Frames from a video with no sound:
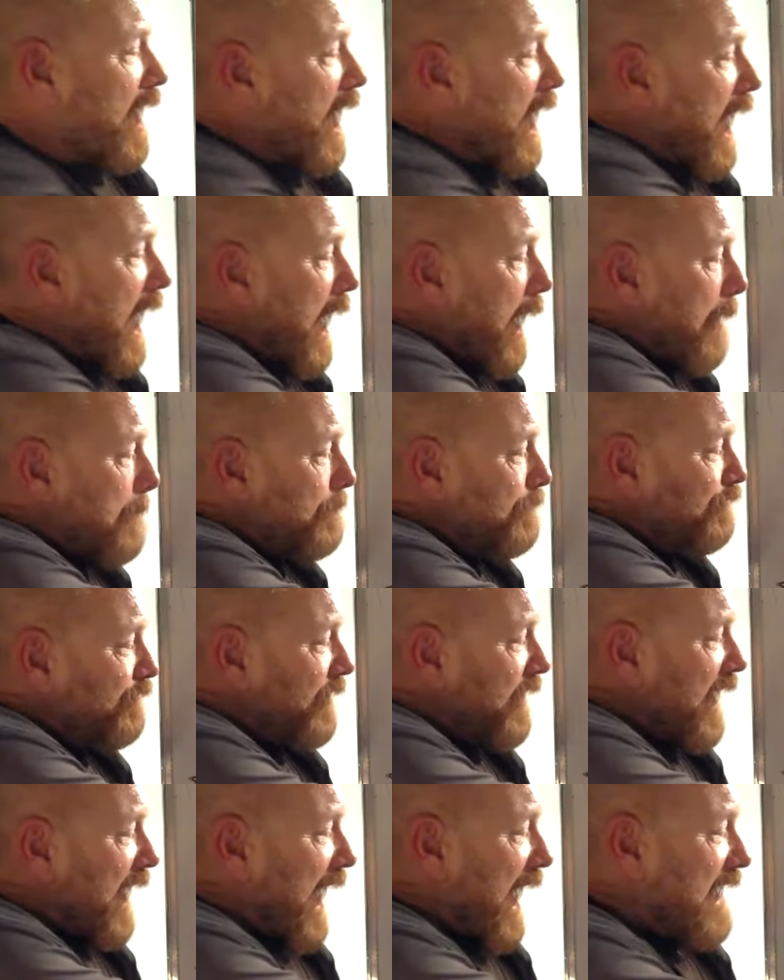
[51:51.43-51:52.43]
And
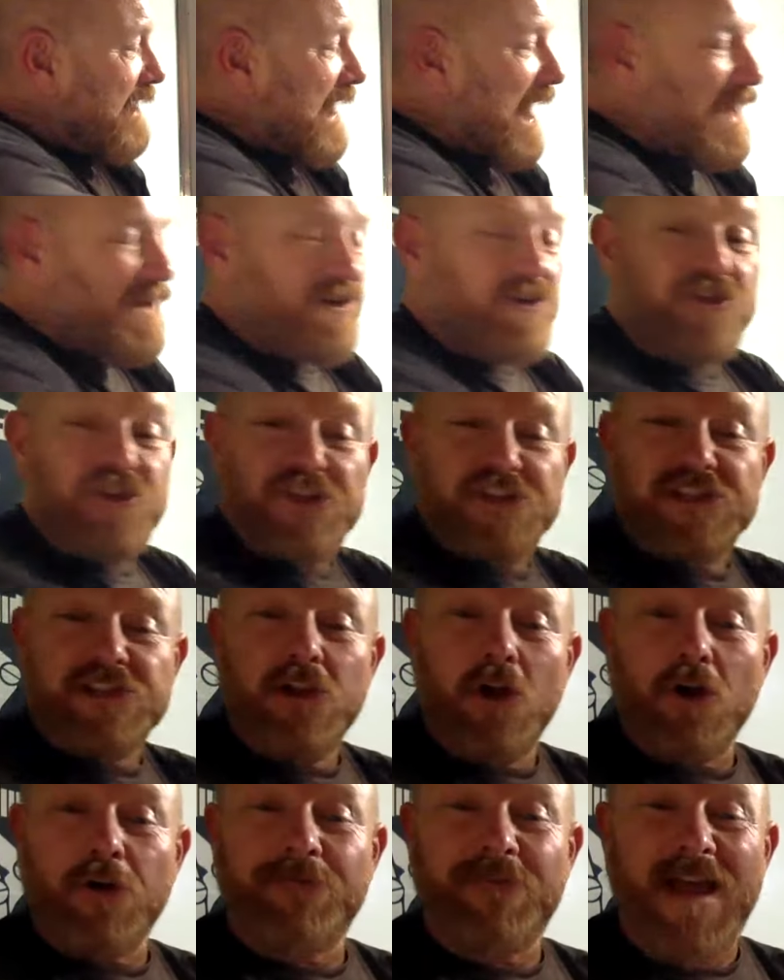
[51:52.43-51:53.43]
then just
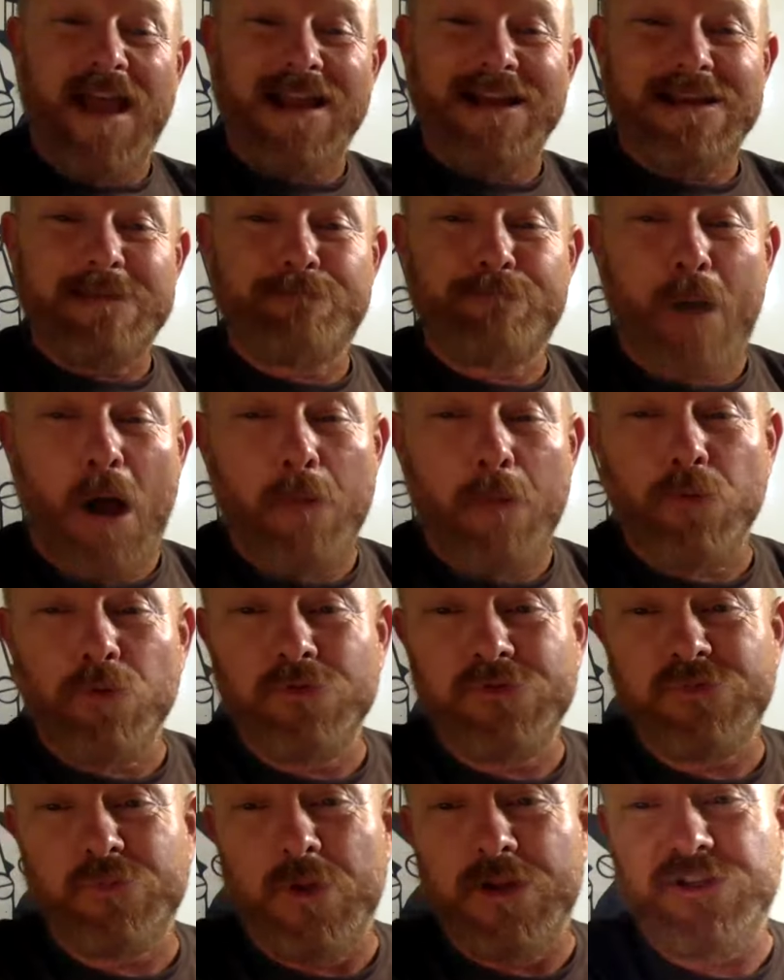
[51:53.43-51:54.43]
look for any
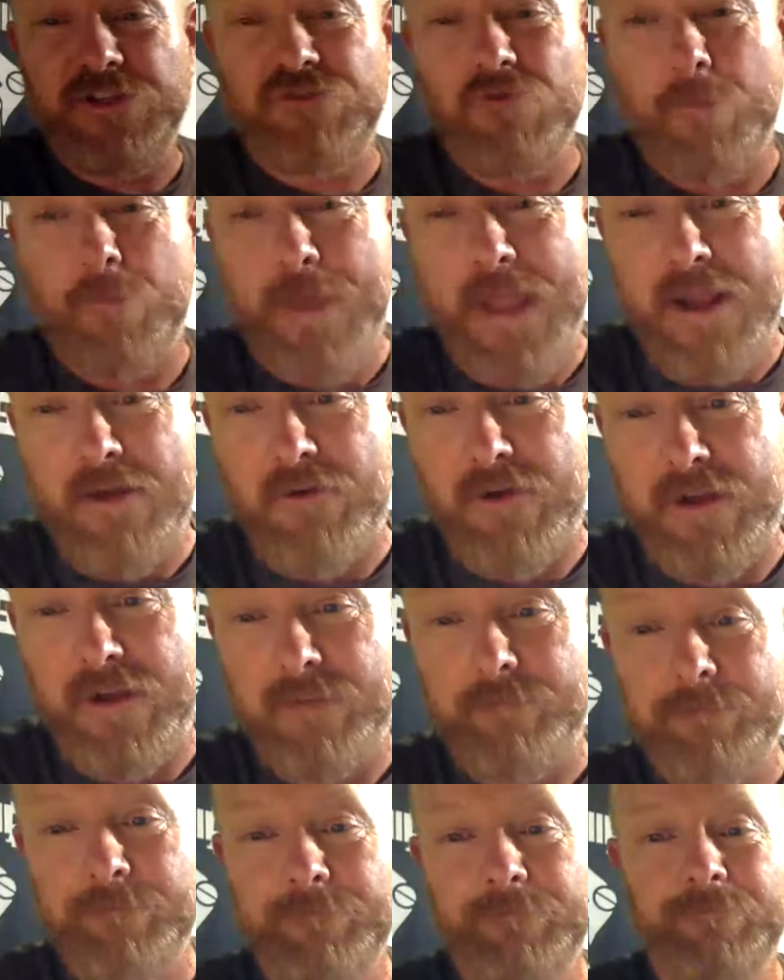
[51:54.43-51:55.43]
bubbles which are appearing.
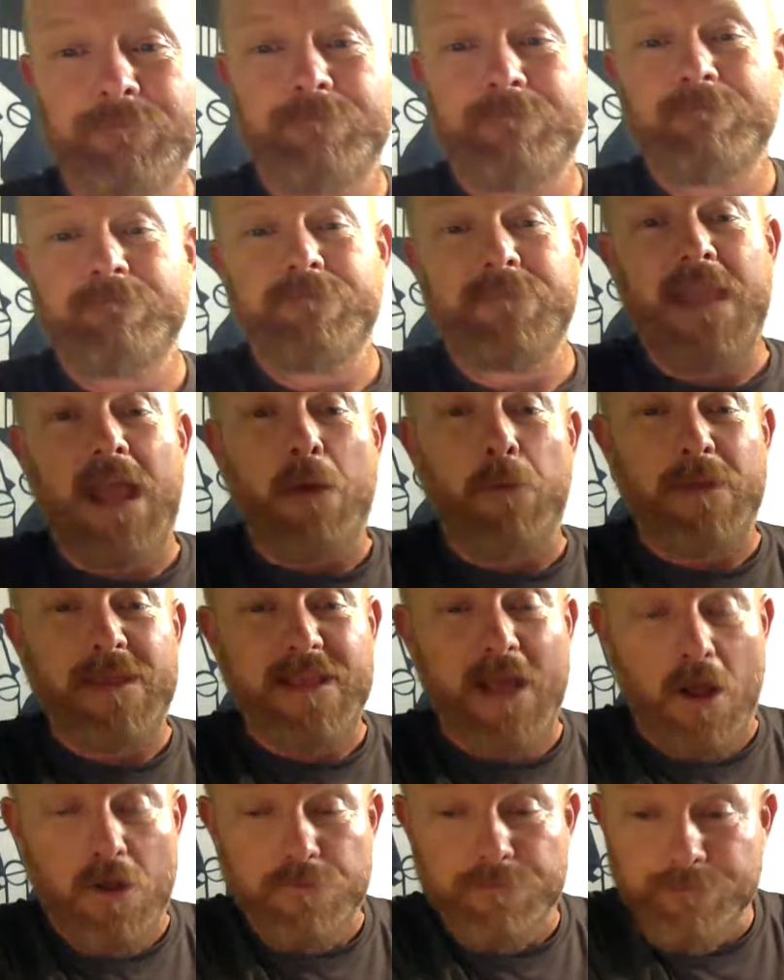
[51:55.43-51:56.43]
There we
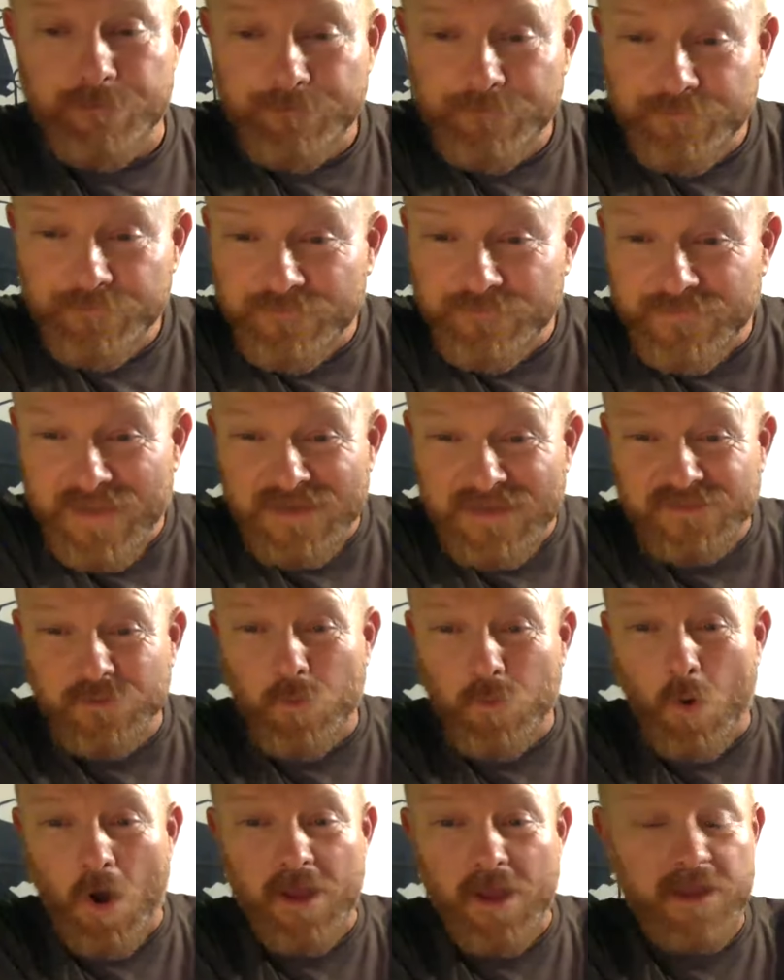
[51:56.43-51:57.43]
go. That's
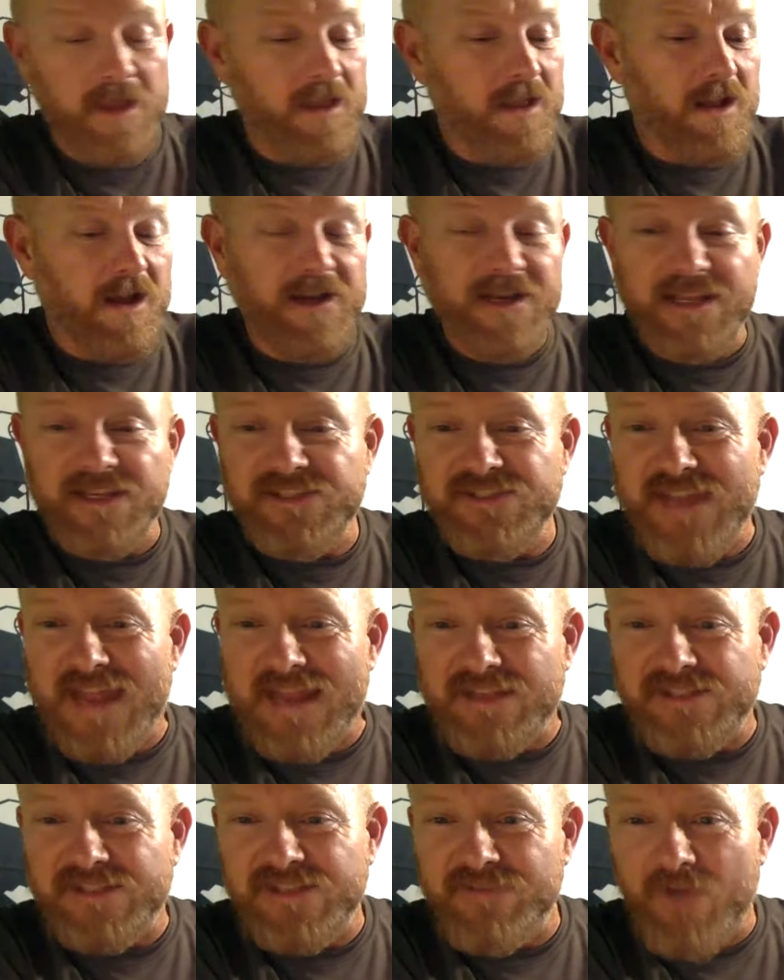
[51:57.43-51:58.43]
quite an
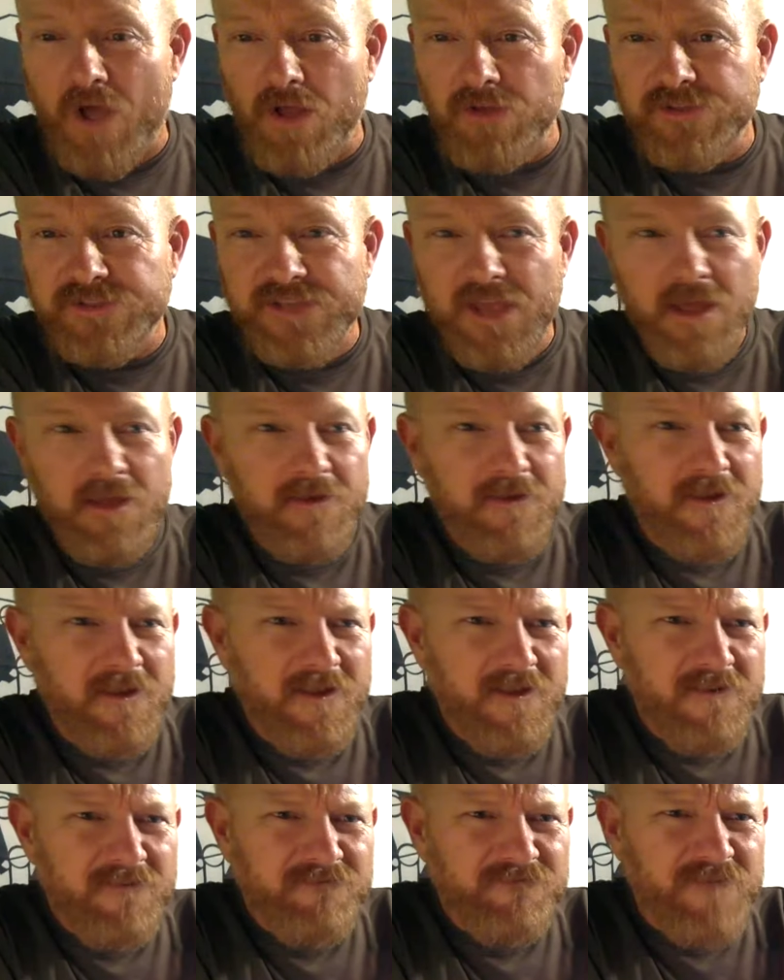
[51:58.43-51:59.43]
extensive answer.
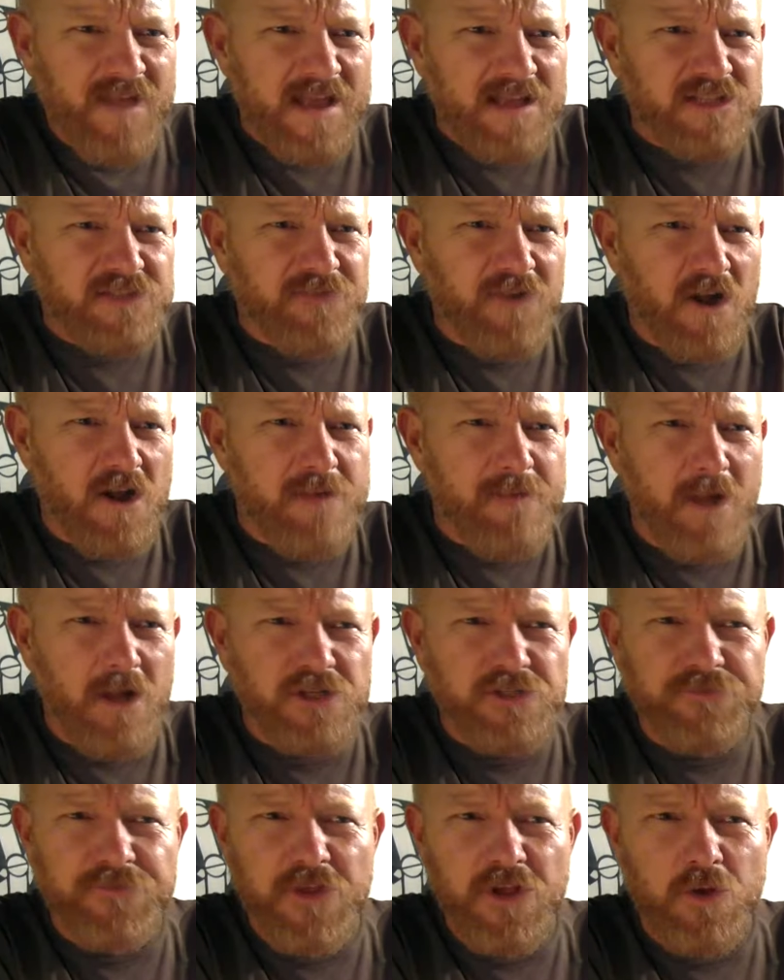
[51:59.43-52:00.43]
Thanks very
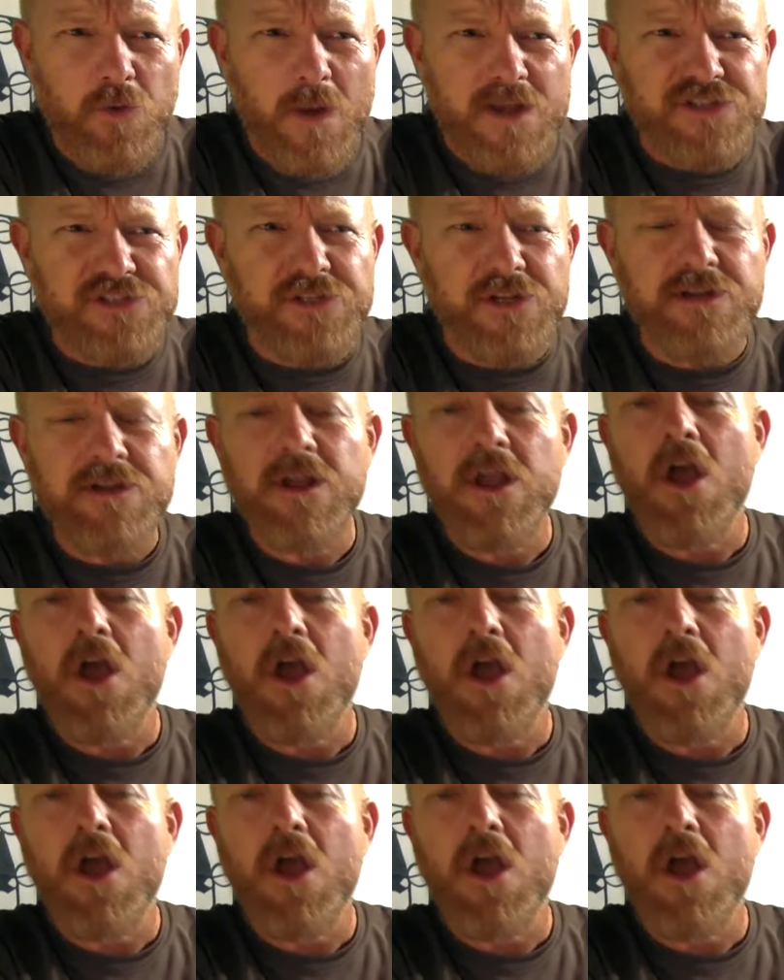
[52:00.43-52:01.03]
much for your question.